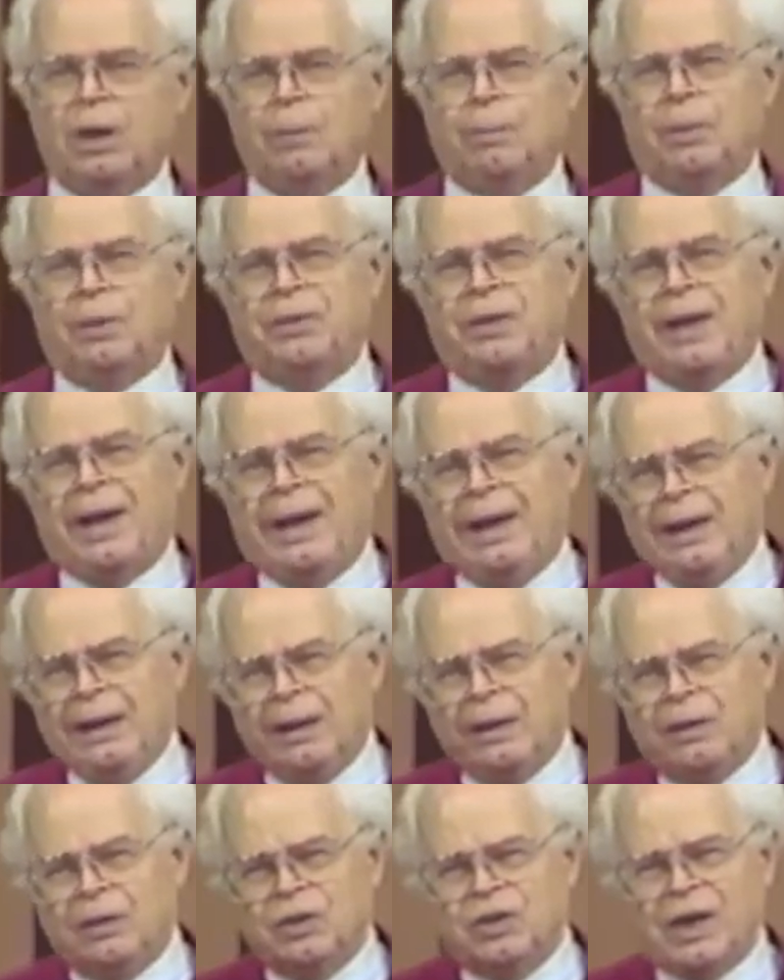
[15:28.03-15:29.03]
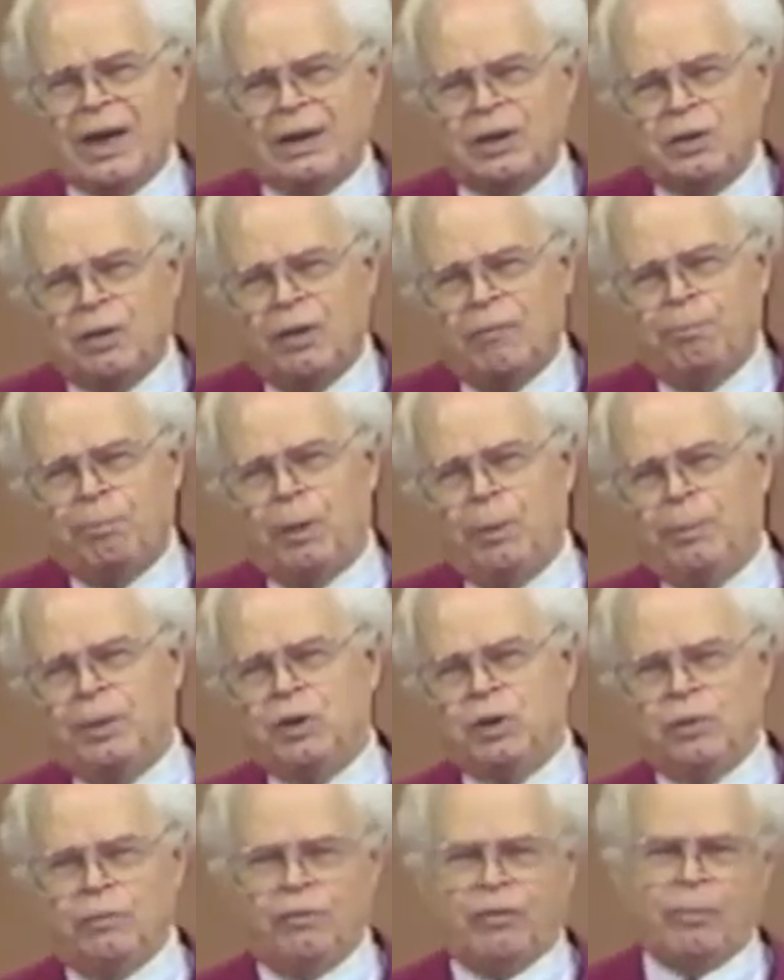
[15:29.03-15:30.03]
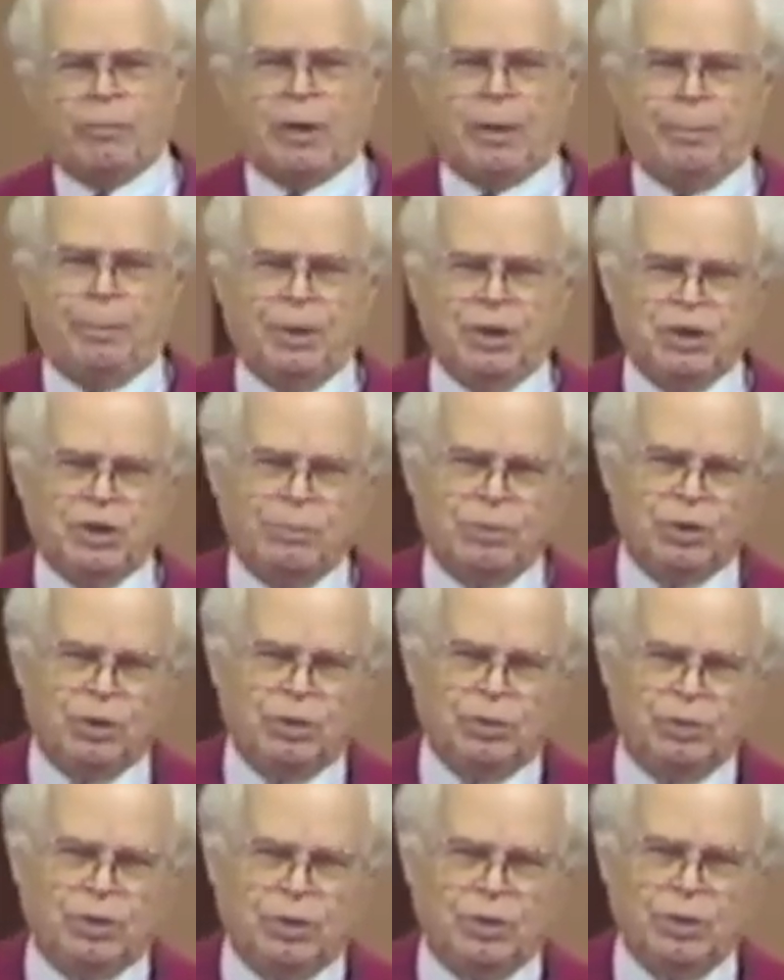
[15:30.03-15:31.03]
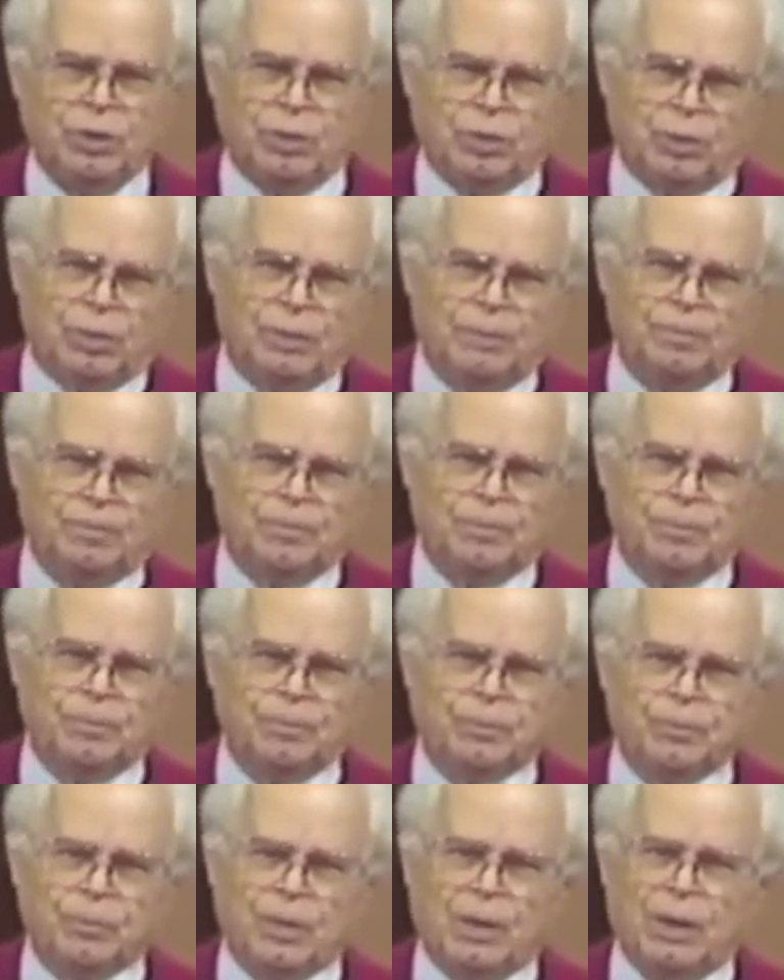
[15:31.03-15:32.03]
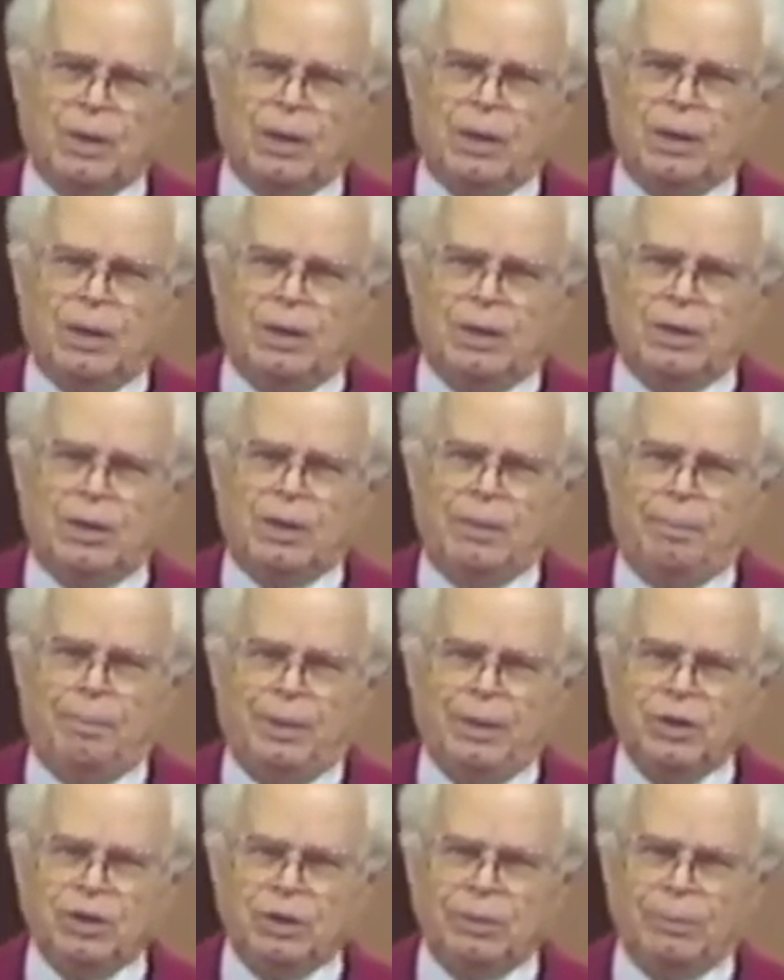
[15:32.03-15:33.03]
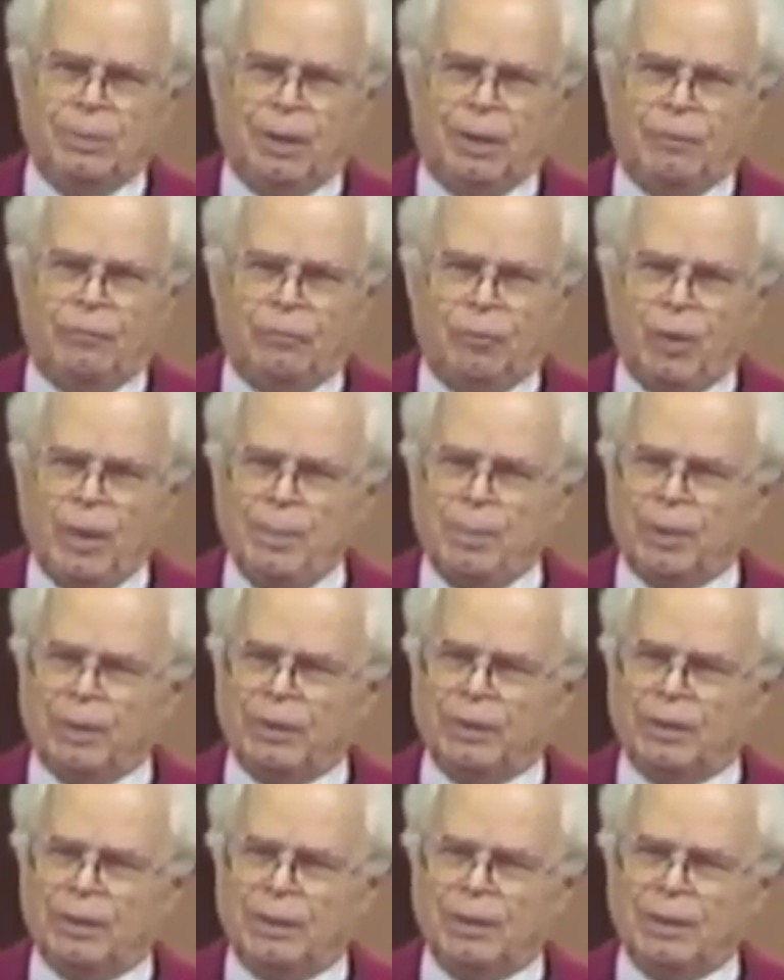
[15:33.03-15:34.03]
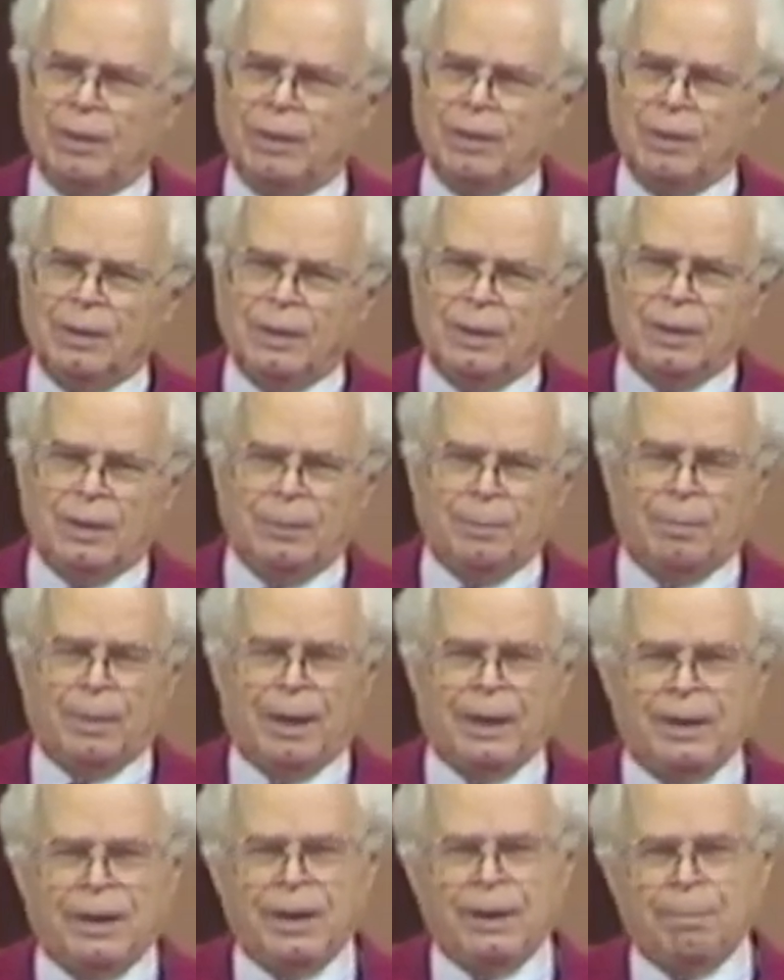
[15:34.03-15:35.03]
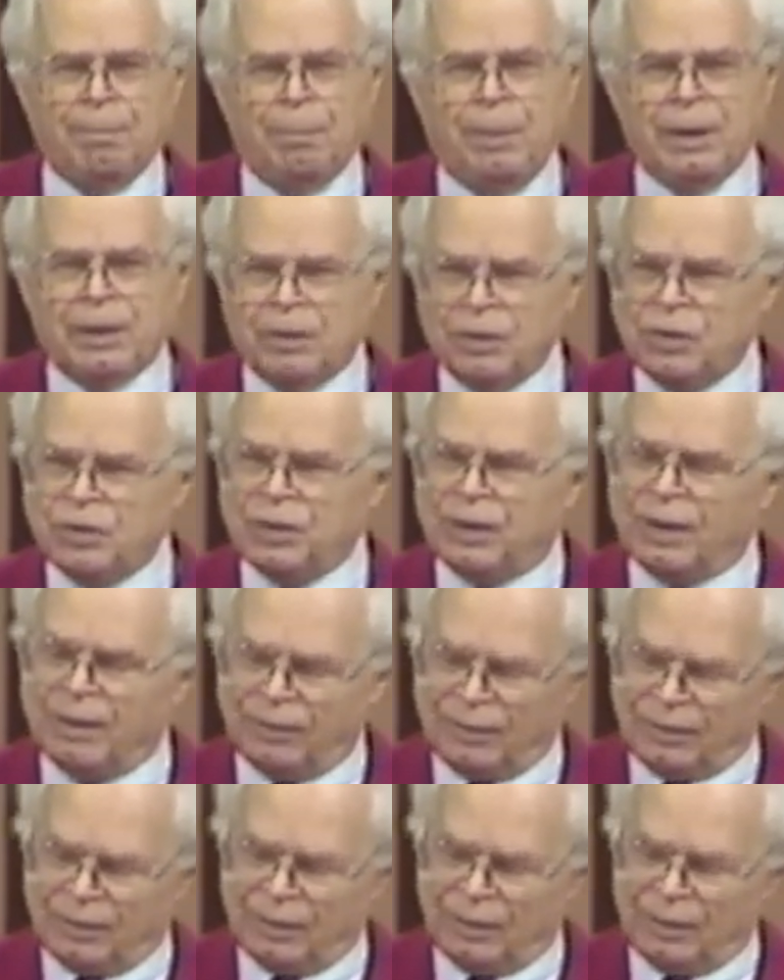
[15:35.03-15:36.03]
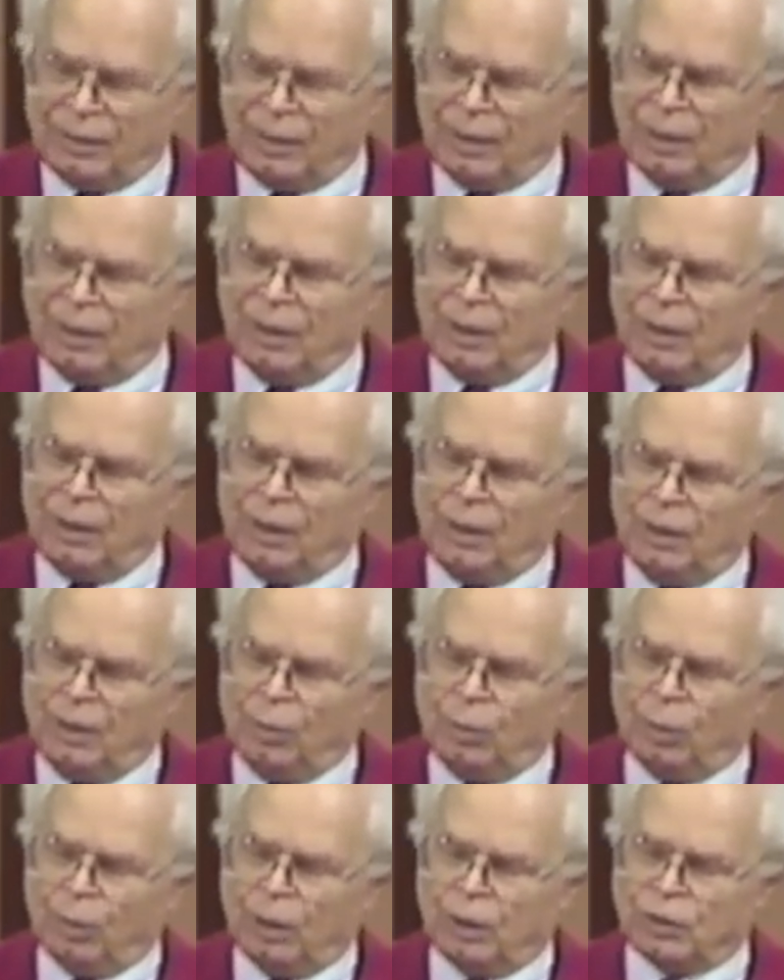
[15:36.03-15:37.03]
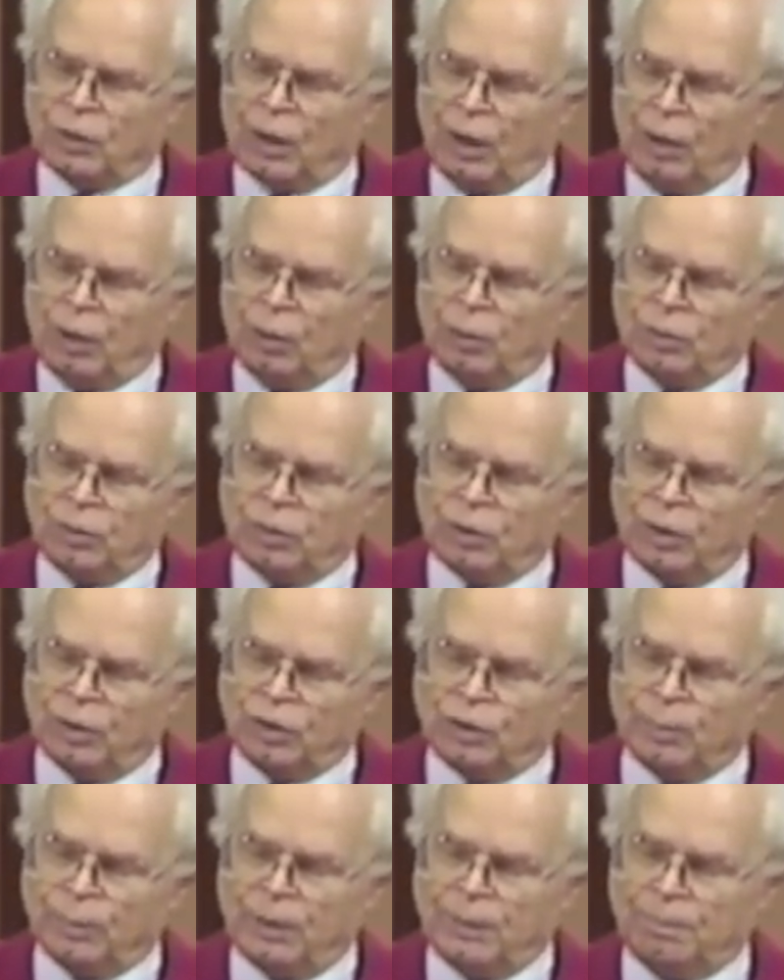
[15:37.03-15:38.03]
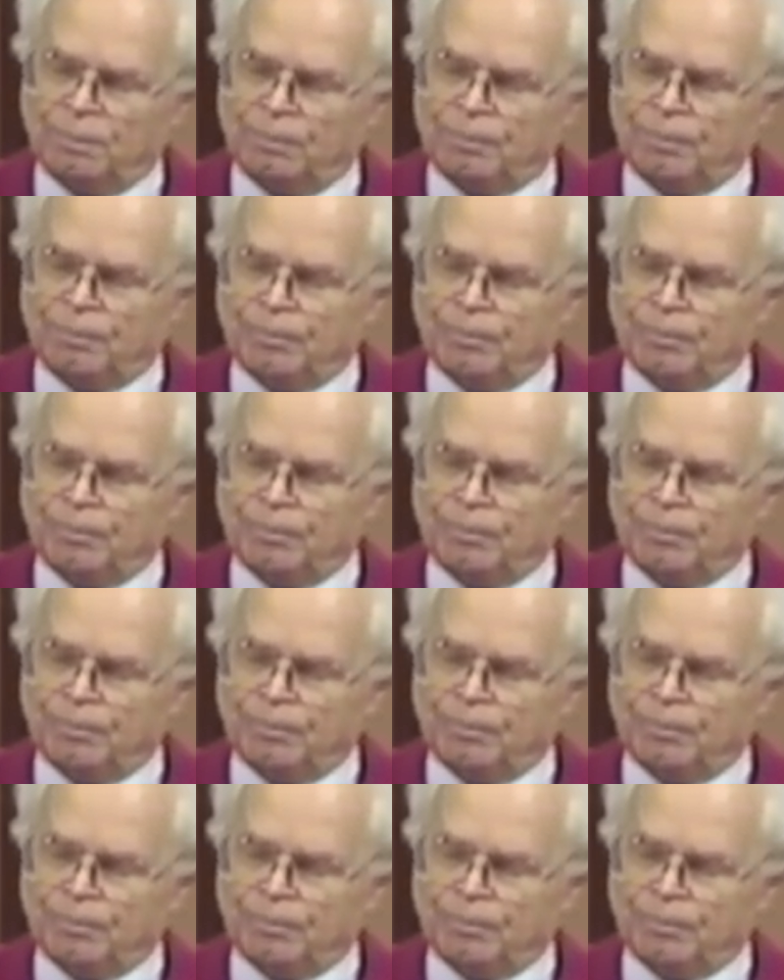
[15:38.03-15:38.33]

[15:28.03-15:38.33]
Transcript: But the Anglicans had to have permission from their bishop so to do. The Bishop of Ripon, by name Bickersteth, was a Low Churchman,